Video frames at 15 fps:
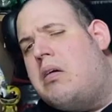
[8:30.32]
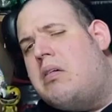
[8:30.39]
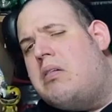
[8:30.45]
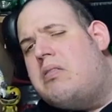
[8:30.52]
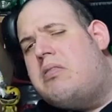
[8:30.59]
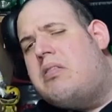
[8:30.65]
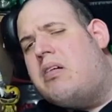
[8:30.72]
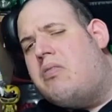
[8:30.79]

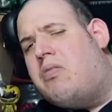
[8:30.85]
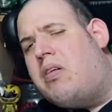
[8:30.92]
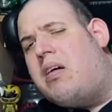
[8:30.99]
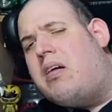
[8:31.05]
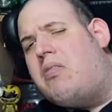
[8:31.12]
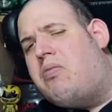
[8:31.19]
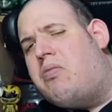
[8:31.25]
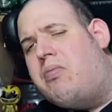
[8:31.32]
so
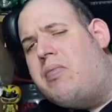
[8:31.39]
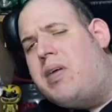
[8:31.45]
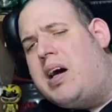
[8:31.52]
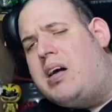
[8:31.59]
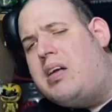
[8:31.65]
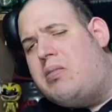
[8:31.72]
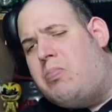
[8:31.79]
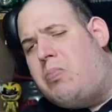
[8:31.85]
far from
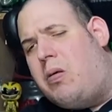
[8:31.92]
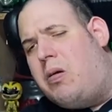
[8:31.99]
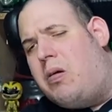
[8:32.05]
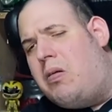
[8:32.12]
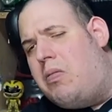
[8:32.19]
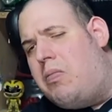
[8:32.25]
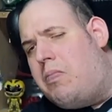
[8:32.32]
Hasbro.